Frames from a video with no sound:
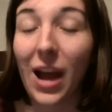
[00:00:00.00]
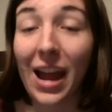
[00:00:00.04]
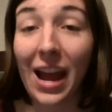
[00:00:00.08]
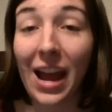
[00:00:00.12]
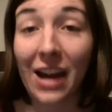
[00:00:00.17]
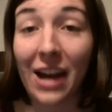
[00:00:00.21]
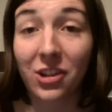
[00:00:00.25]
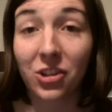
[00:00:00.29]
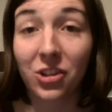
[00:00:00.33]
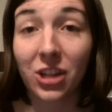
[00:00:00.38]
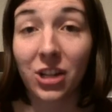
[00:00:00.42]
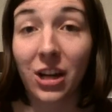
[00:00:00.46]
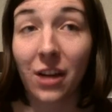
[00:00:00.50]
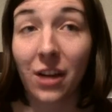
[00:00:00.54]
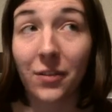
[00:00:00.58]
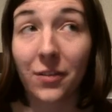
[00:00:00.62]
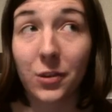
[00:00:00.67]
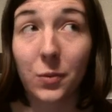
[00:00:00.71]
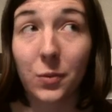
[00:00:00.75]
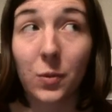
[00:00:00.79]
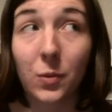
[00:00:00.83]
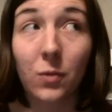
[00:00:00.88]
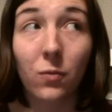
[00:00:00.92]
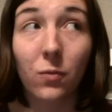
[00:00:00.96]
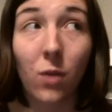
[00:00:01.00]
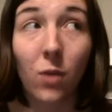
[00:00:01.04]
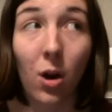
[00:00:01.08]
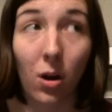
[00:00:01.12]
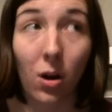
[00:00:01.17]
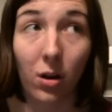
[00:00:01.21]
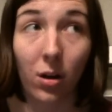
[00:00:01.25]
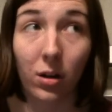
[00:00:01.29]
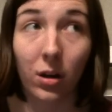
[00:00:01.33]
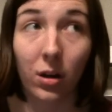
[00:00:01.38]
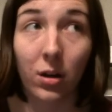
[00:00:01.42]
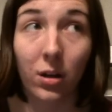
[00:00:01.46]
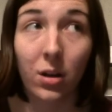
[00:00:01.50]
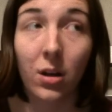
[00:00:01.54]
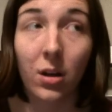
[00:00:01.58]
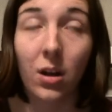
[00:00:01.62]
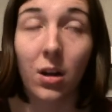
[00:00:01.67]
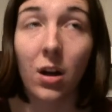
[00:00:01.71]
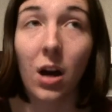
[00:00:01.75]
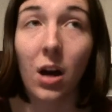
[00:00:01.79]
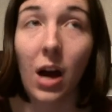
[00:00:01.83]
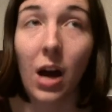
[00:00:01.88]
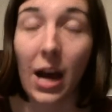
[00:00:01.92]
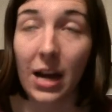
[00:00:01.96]
I actually got this one wrong.
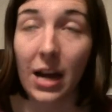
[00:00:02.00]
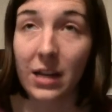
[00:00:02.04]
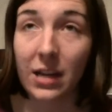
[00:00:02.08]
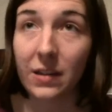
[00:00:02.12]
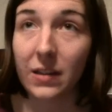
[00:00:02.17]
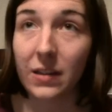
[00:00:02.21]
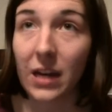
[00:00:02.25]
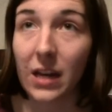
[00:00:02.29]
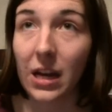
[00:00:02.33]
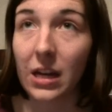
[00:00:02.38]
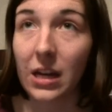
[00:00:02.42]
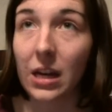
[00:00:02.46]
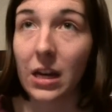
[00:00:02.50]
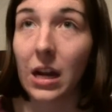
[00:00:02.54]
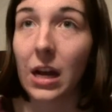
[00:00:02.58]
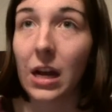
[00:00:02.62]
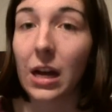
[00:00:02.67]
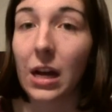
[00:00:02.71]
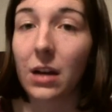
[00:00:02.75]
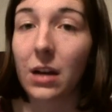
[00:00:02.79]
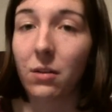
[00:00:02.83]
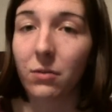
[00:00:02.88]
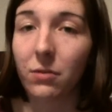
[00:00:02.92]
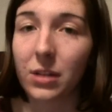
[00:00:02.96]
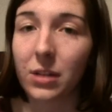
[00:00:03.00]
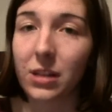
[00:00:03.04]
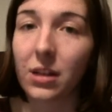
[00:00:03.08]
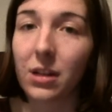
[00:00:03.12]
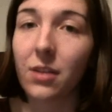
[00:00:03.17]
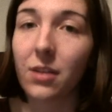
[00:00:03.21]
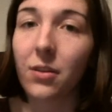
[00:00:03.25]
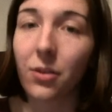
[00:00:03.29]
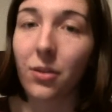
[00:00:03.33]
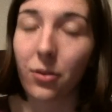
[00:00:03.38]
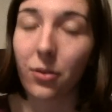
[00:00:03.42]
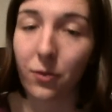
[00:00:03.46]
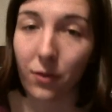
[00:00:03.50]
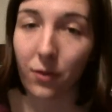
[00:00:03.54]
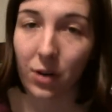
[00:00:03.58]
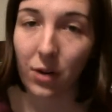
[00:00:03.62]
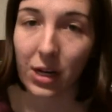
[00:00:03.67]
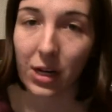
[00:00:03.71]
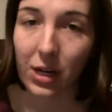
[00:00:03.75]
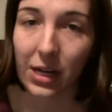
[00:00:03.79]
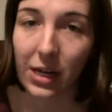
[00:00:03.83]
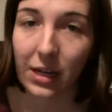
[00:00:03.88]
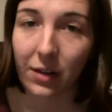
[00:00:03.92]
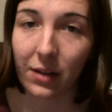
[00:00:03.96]
I said I'd only done
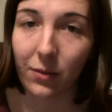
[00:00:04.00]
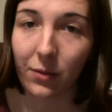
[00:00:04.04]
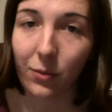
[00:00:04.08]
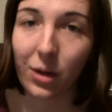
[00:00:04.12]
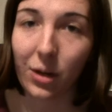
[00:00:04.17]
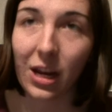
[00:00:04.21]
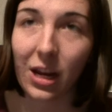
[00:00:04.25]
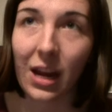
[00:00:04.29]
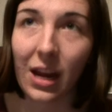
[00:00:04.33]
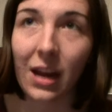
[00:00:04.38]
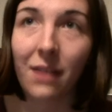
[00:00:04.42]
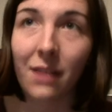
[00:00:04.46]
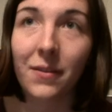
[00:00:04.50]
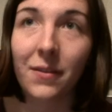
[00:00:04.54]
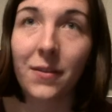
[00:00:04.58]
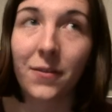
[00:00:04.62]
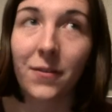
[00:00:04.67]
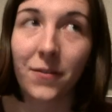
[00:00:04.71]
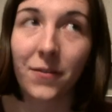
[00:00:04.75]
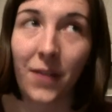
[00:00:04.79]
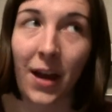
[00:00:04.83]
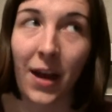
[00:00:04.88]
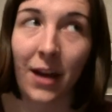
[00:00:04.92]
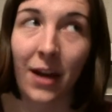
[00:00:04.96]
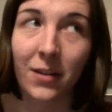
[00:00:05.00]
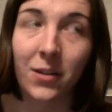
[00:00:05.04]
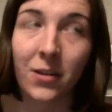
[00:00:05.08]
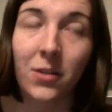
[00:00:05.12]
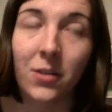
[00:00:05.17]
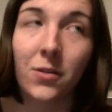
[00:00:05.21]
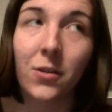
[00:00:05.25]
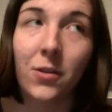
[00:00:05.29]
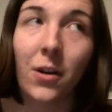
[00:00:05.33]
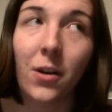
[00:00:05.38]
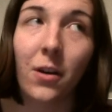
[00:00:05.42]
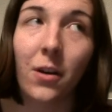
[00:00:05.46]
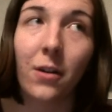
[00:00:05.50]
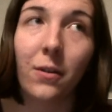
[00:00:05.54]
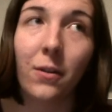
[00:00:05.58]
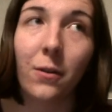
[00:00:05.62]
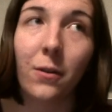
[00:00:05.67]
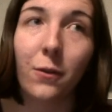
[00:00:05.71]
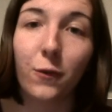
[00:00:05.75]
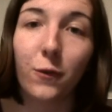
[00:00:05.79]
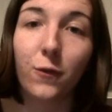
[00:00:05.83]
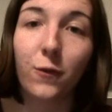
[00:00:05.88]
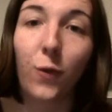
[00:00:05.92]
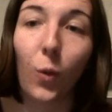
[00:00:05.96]
3, when I have in fact done
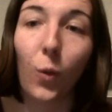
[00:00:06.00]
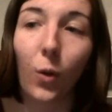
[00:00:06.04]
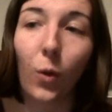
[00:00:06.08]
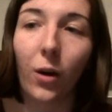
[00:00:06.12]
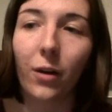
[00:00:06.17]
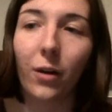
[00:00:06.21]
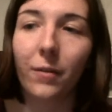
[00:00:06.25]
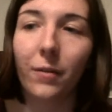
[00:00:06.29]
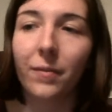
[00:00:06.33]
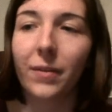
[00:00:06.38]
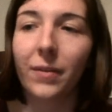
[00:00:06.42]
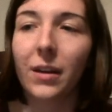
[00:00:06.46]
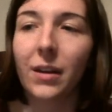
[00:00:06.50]
4.